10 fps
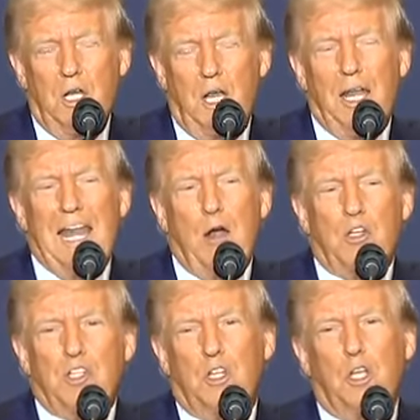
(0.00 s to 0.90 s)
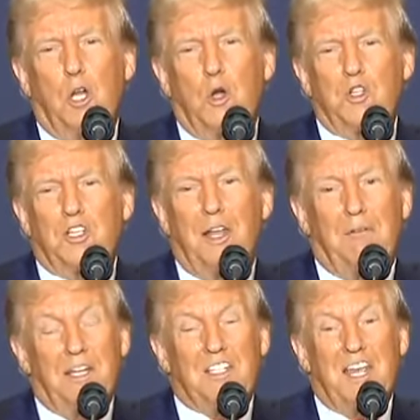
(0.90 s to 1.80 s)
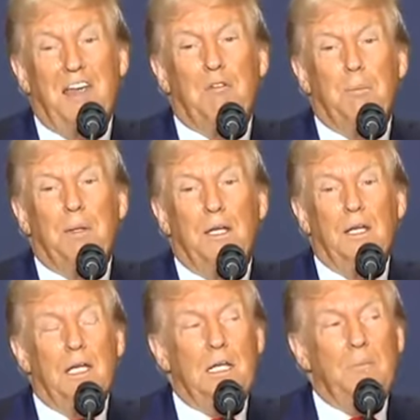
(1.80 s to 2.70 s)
And now it's at the lowest level it's ever been.